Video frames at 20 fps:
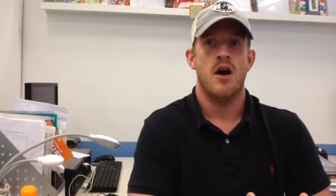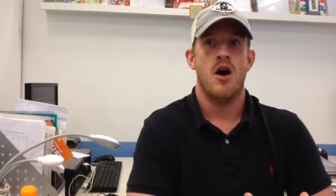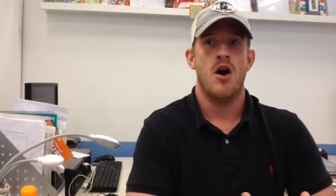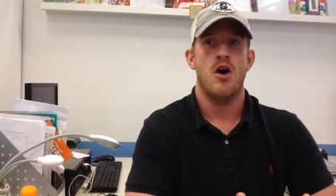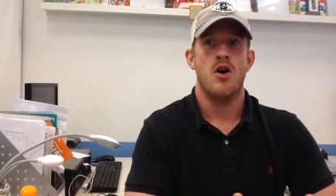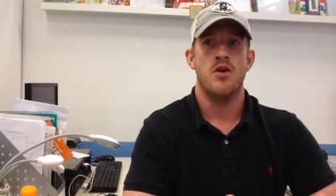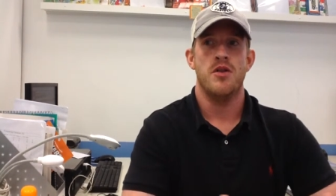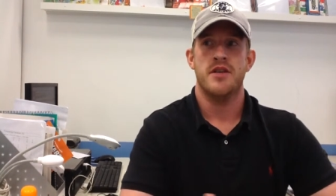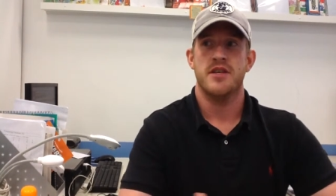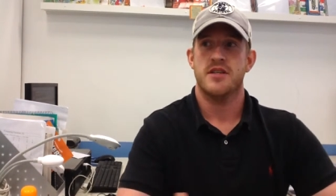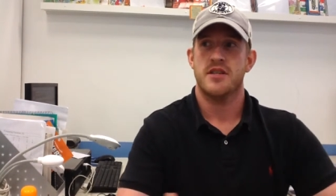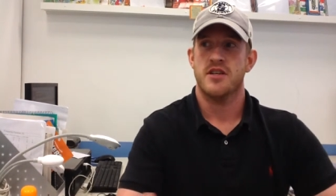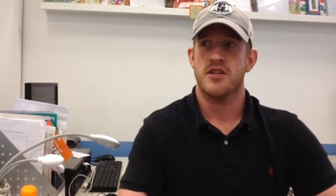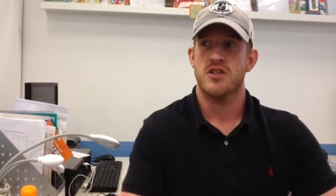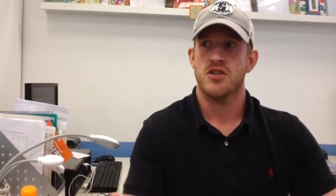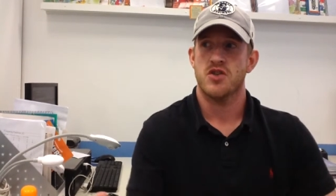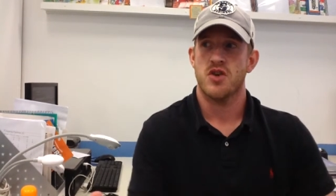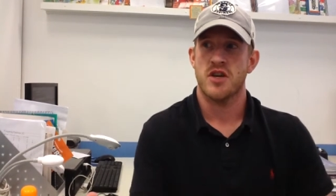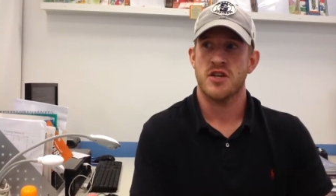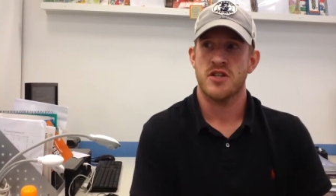all this
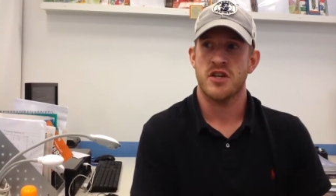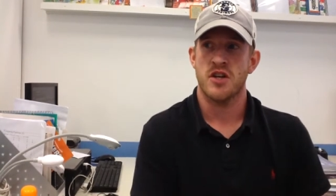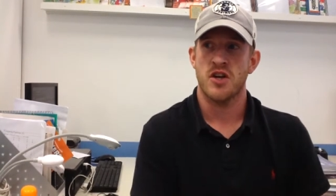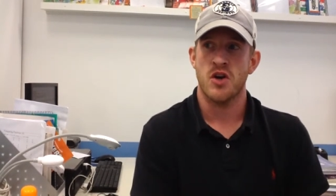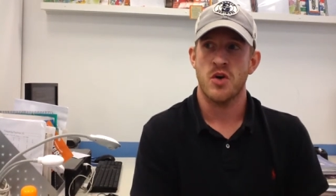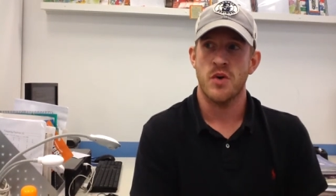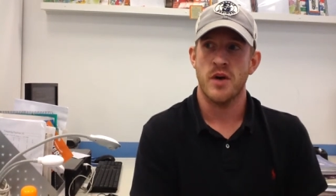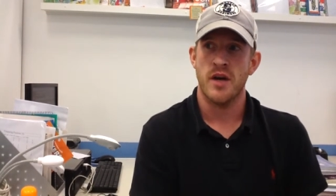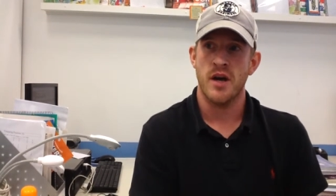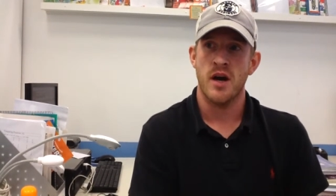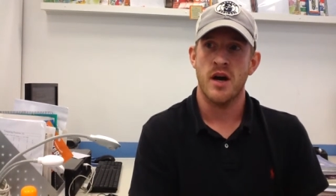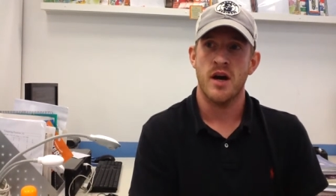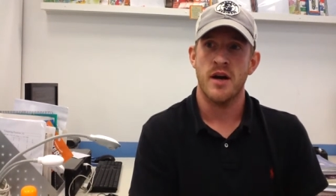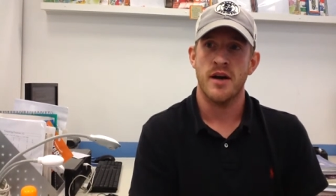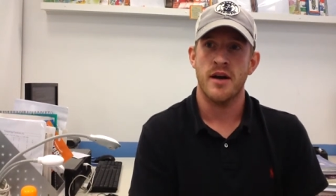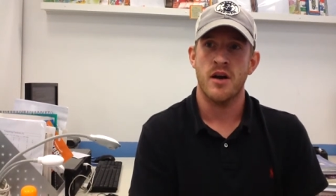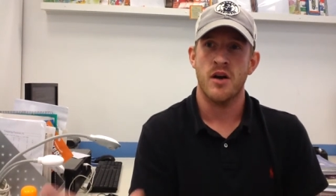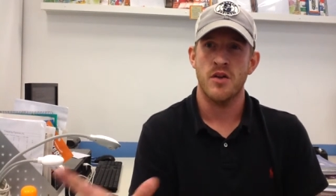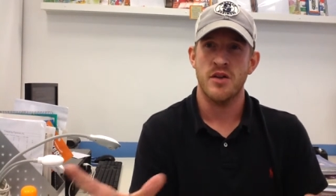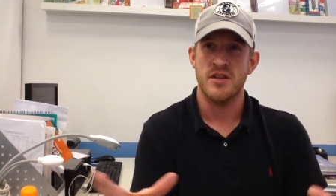construction going on
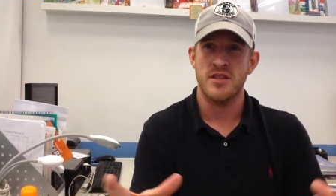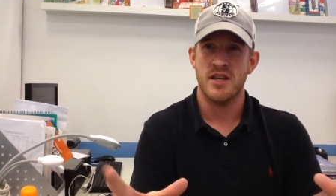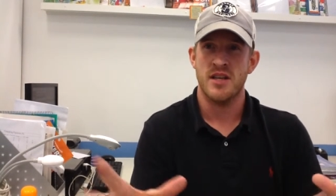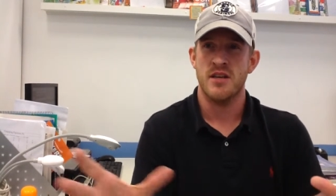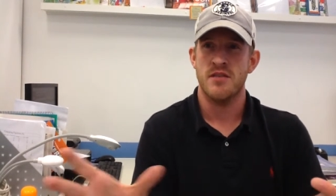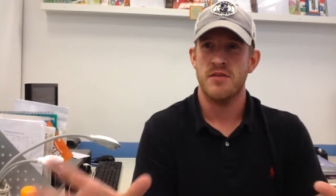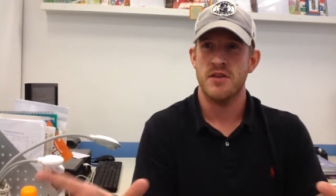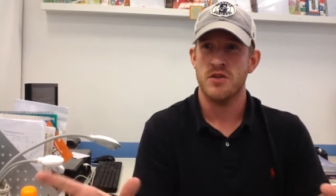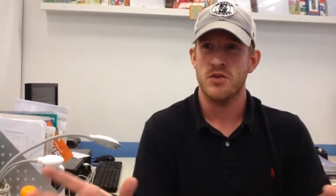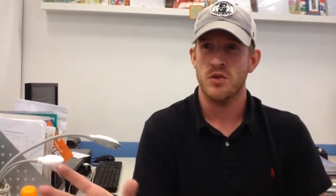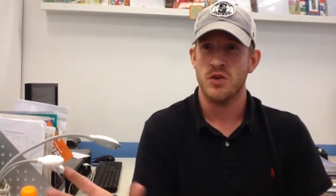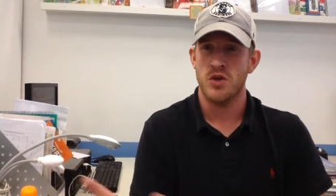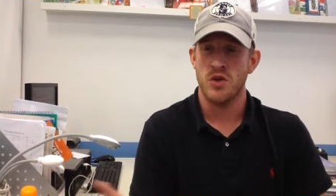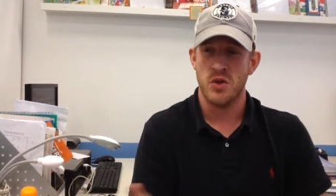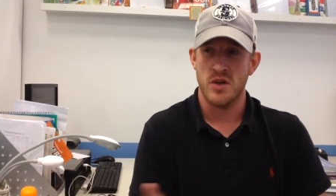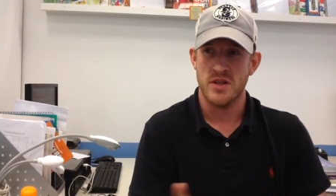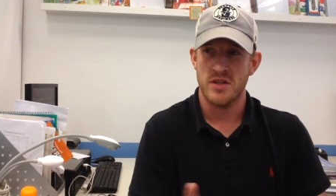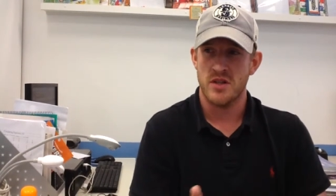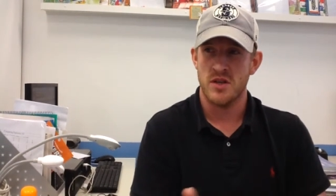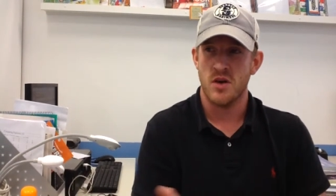and all these individual
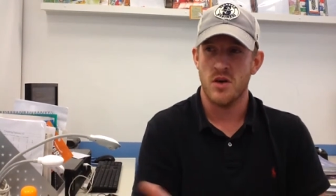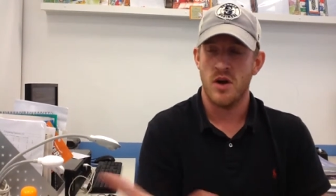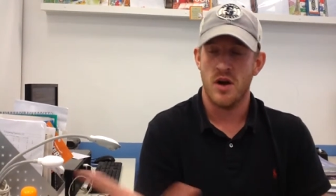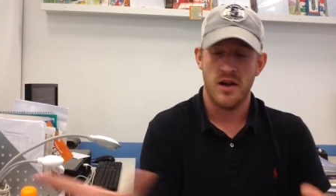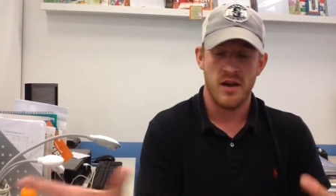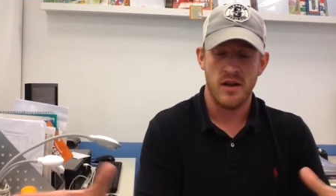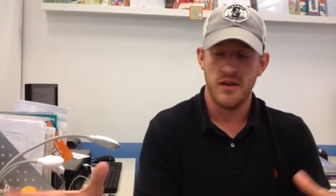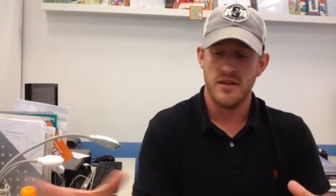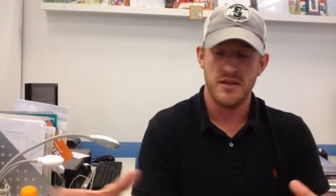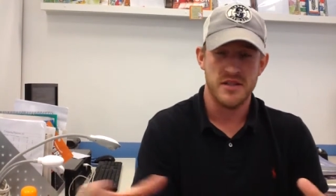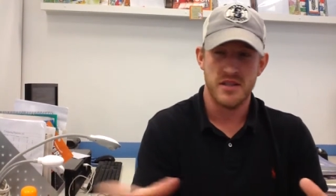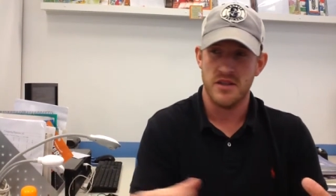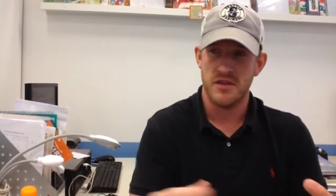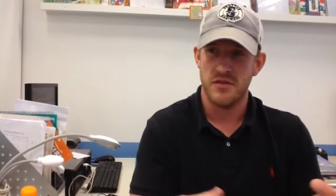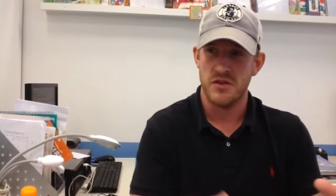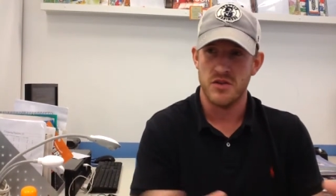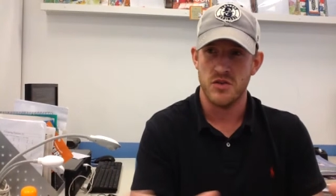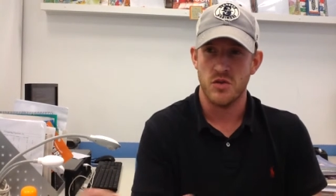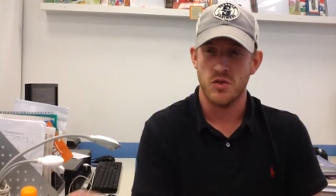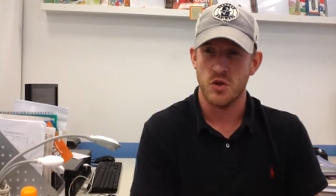all these
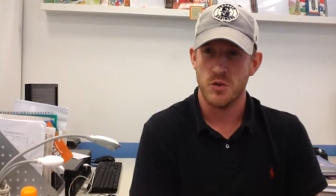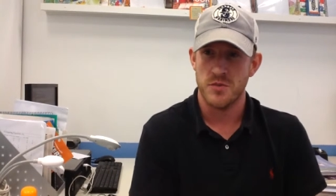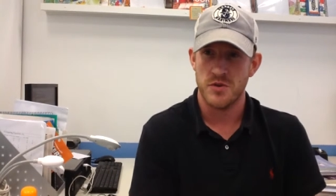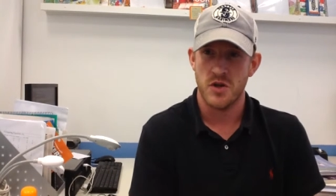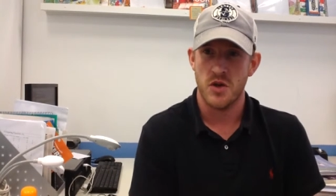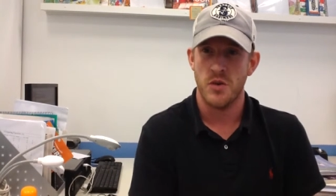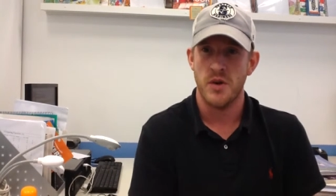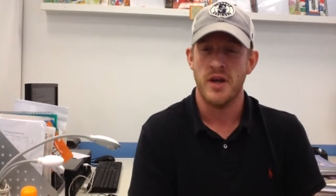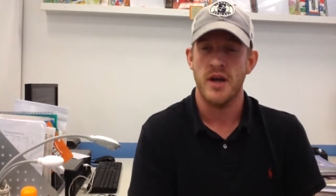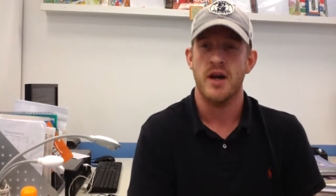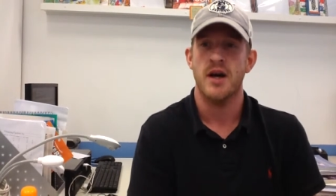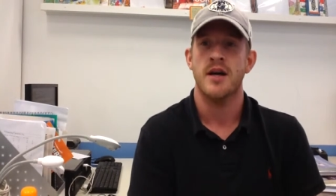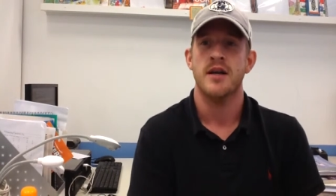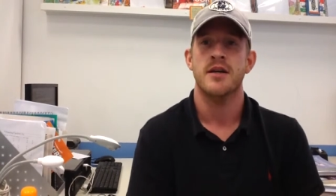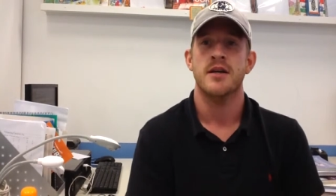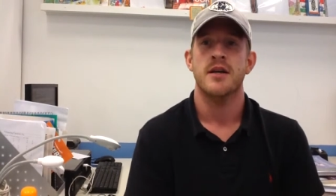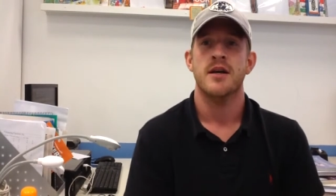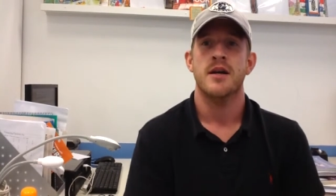individual groups going on.